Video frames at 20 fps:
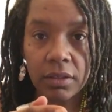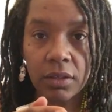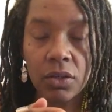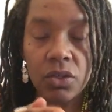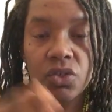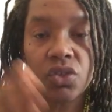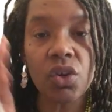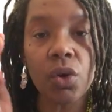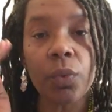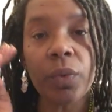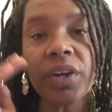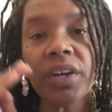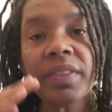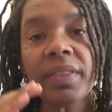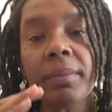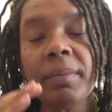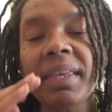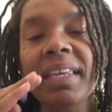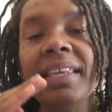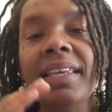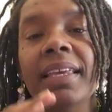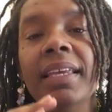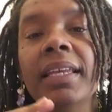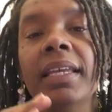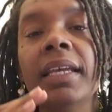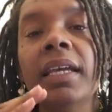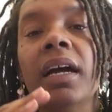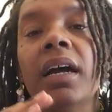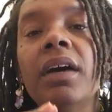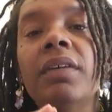So we're at the
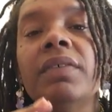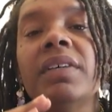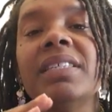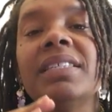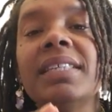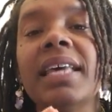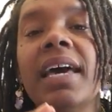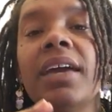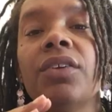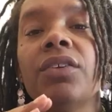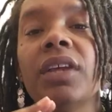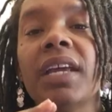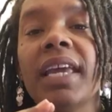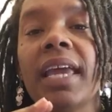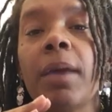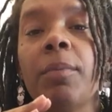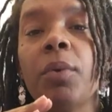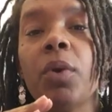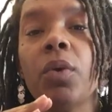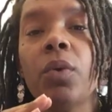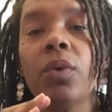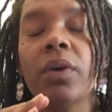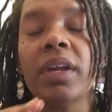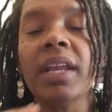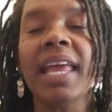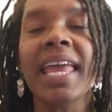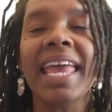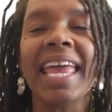beginning of a Saturn in Capricorn.